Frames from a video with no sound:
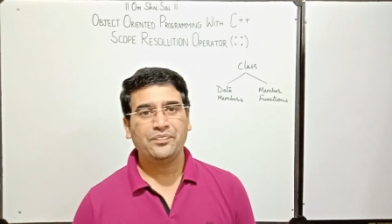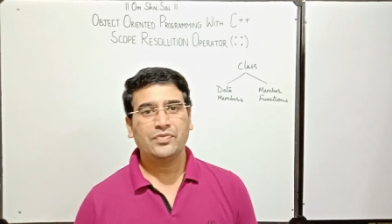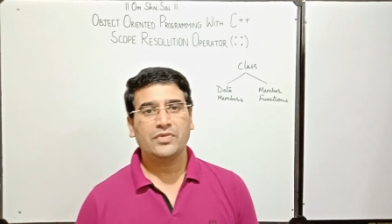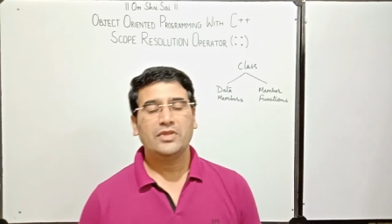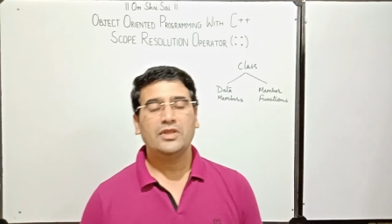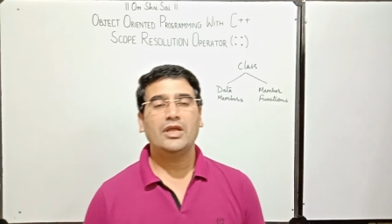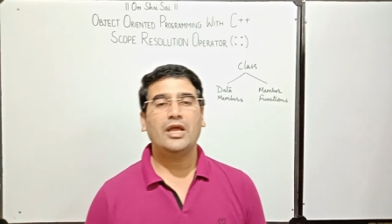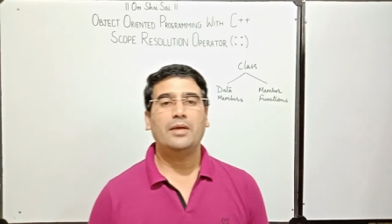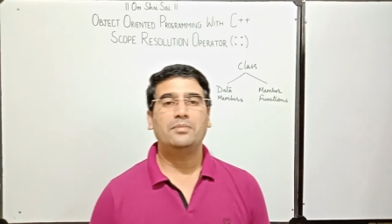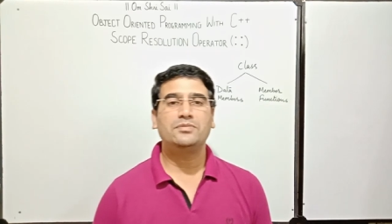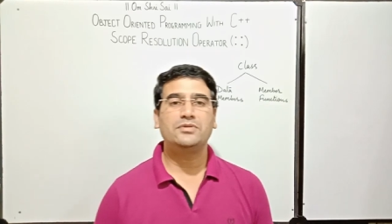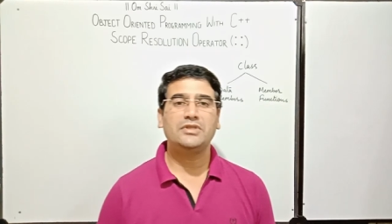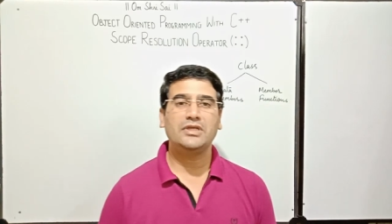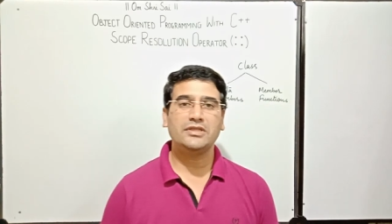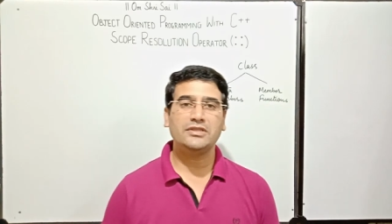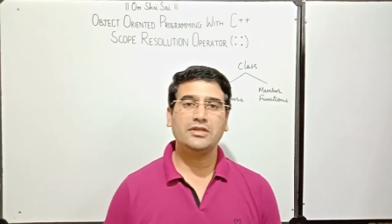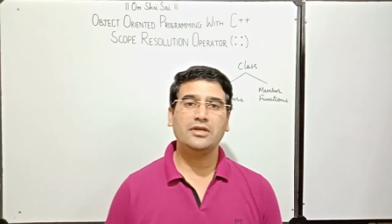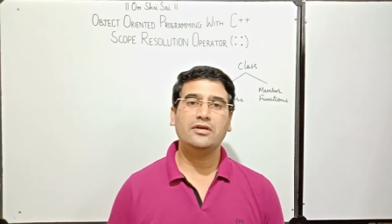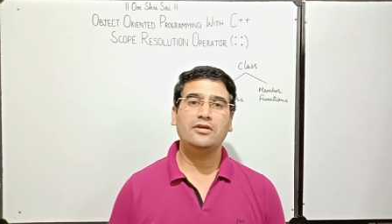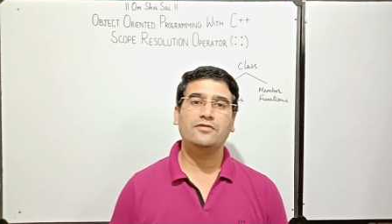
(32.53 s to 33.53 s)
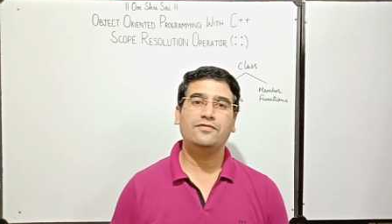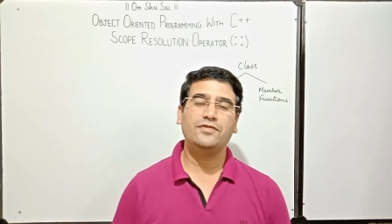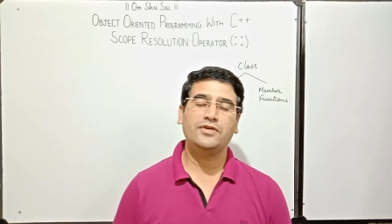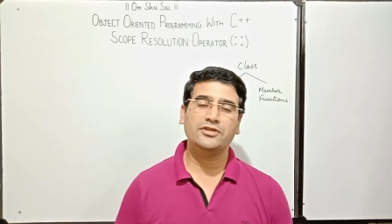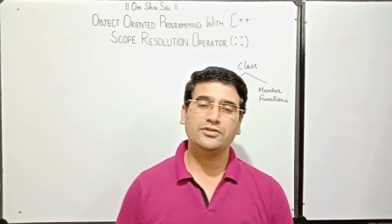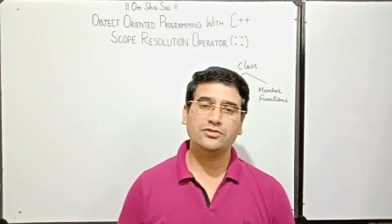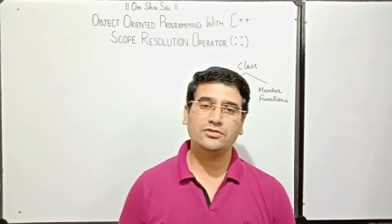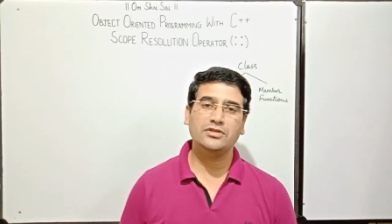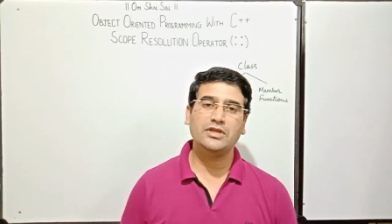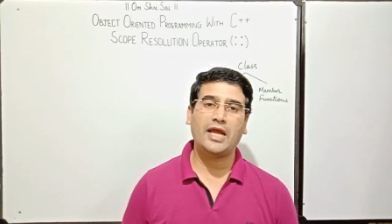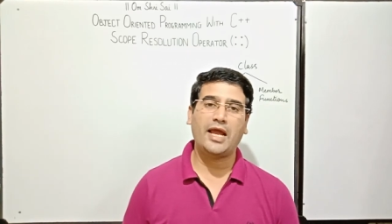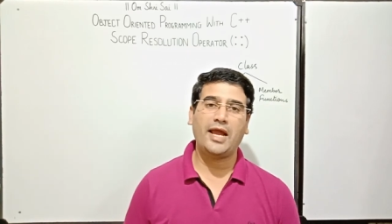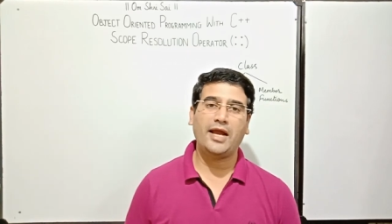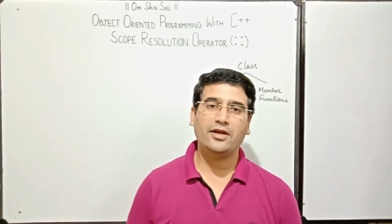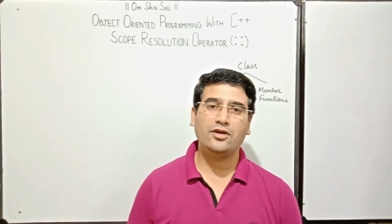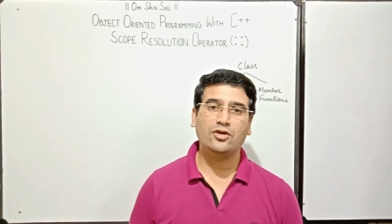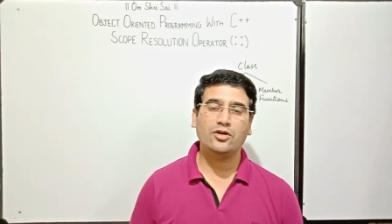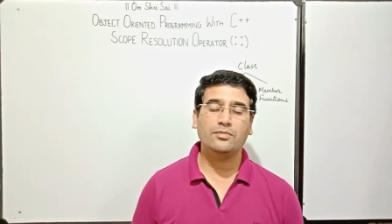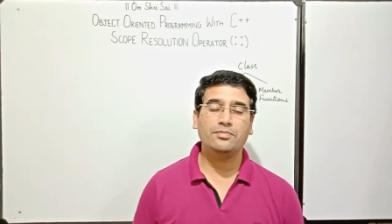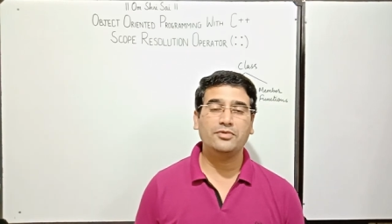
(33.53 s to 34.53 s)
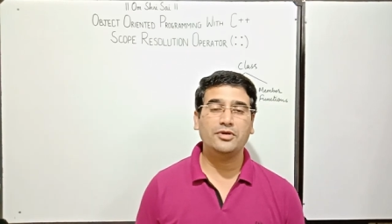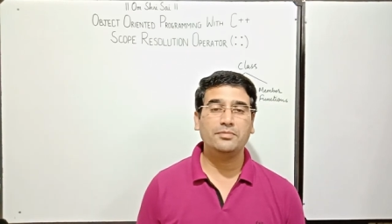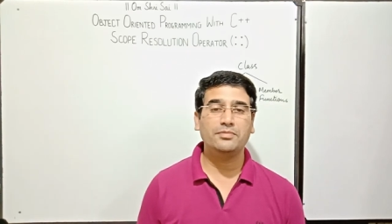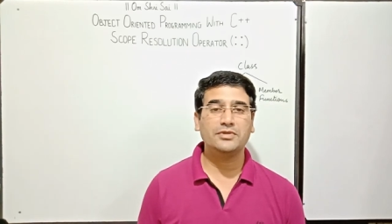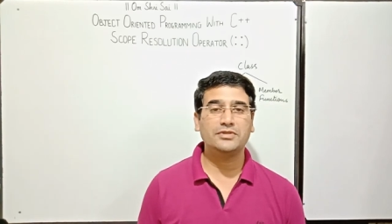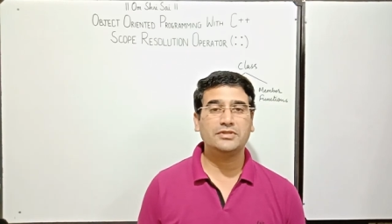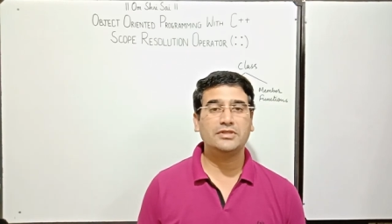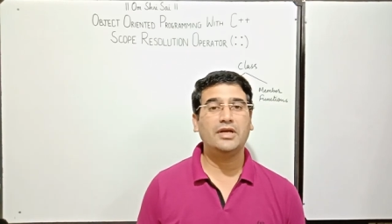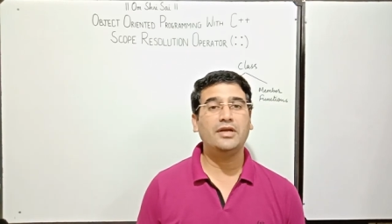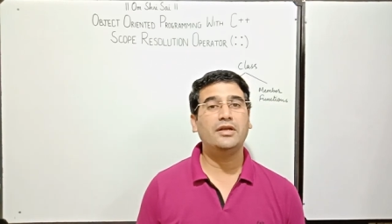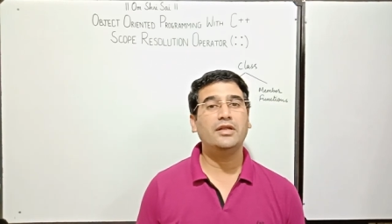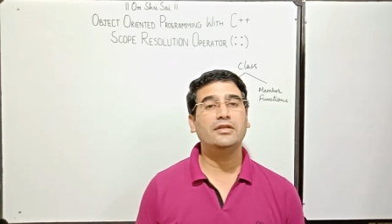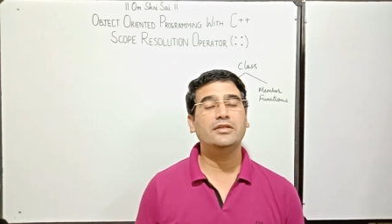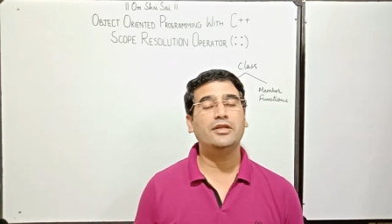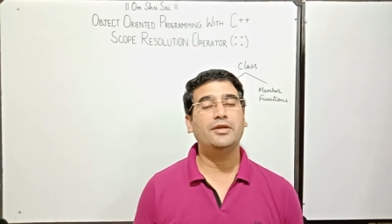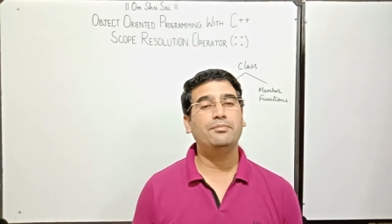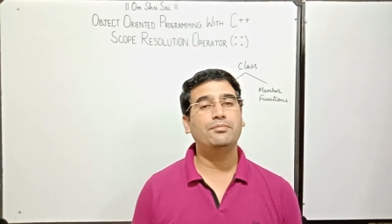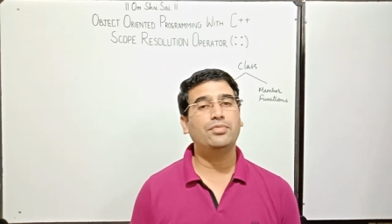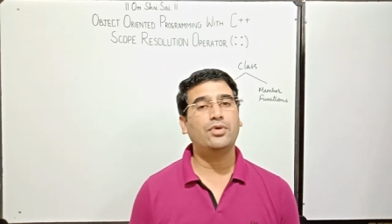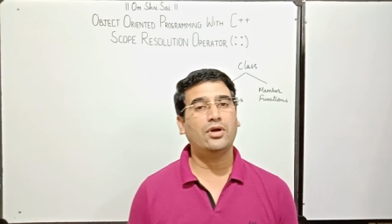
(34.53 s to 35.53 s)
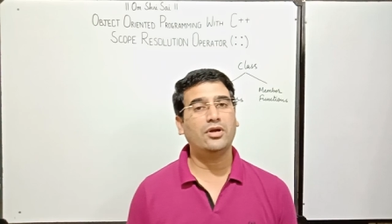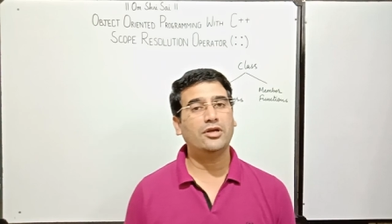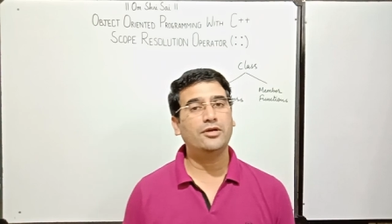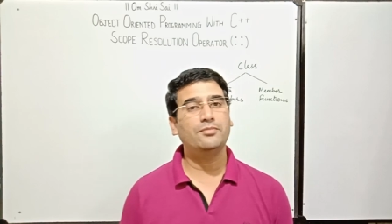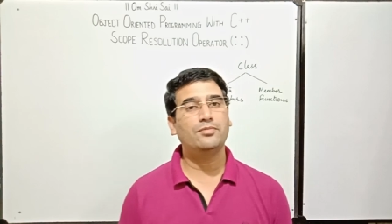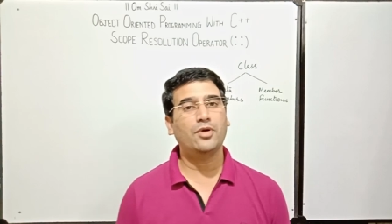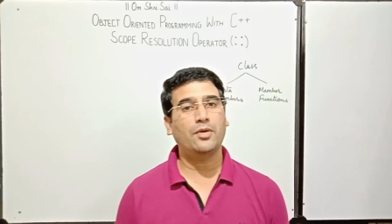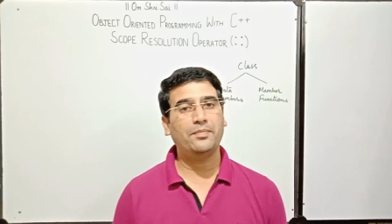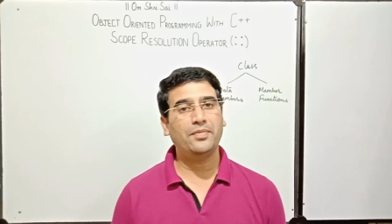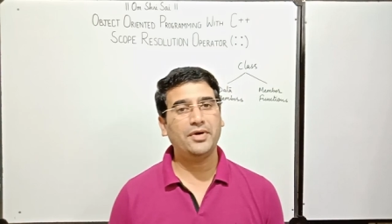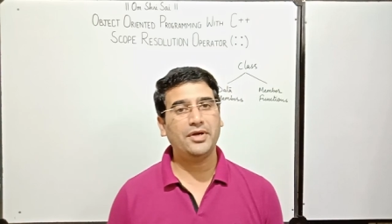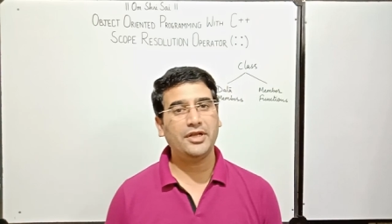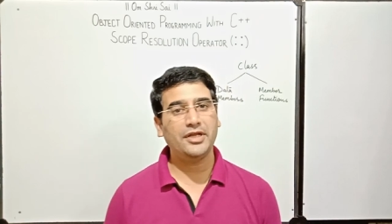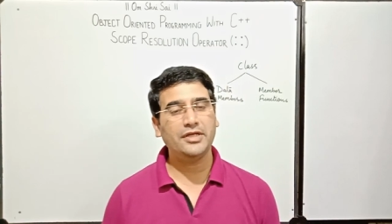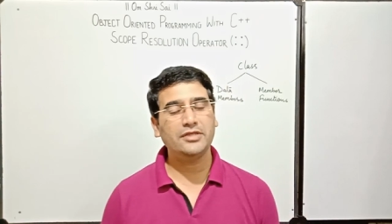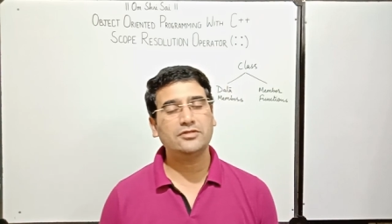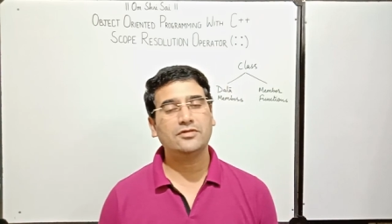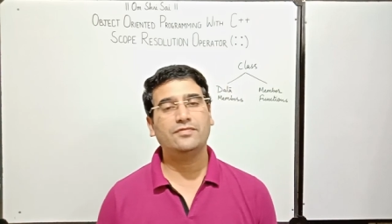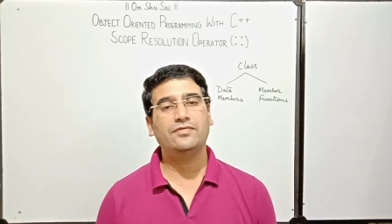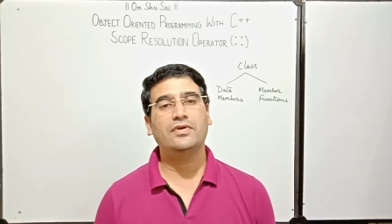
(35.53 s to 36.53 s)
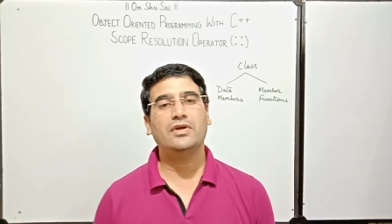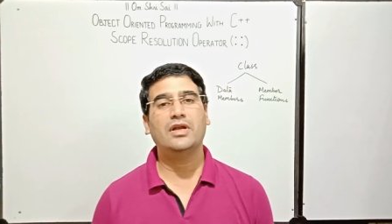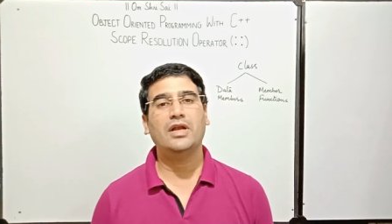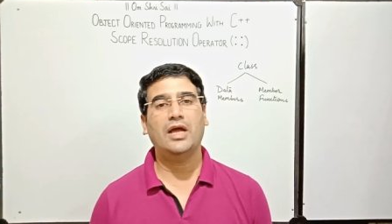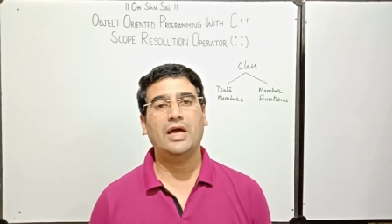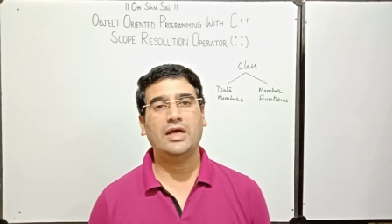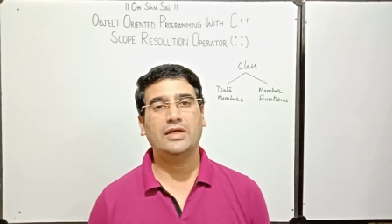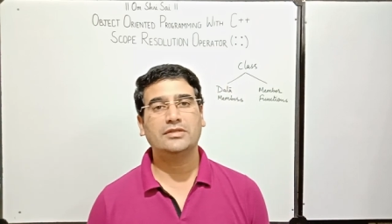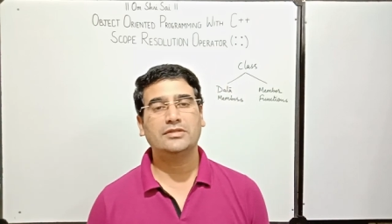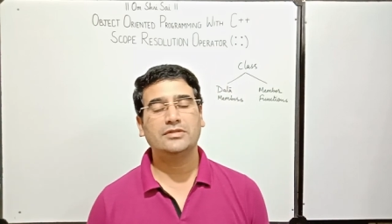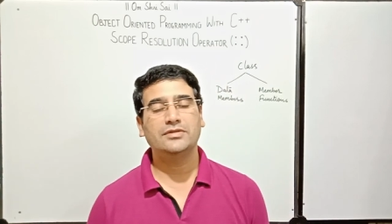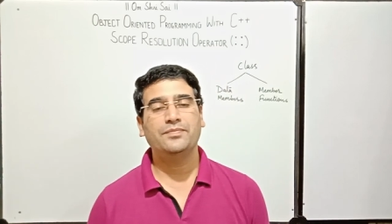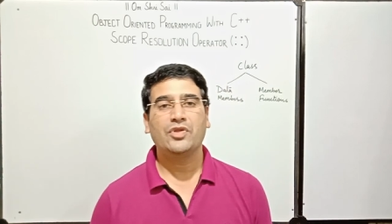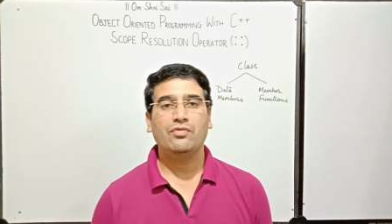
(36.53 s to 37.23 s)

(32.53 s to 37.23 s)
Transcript: The abstraction refers to the act of representing the important properties of a class